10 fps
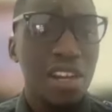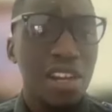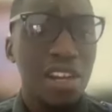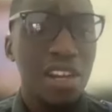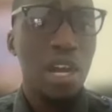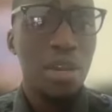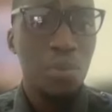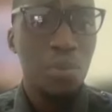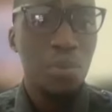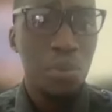And that is
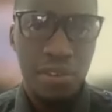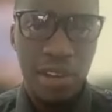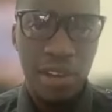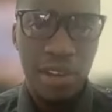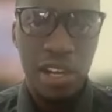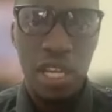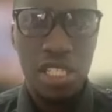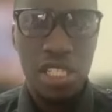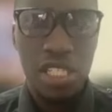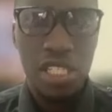why we give
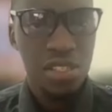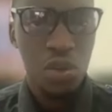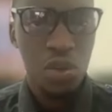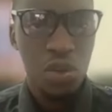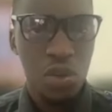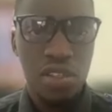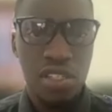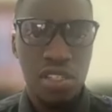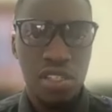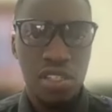evaluations as
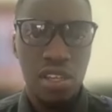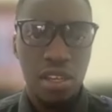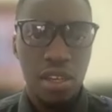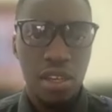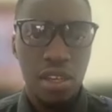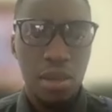Toastmasters.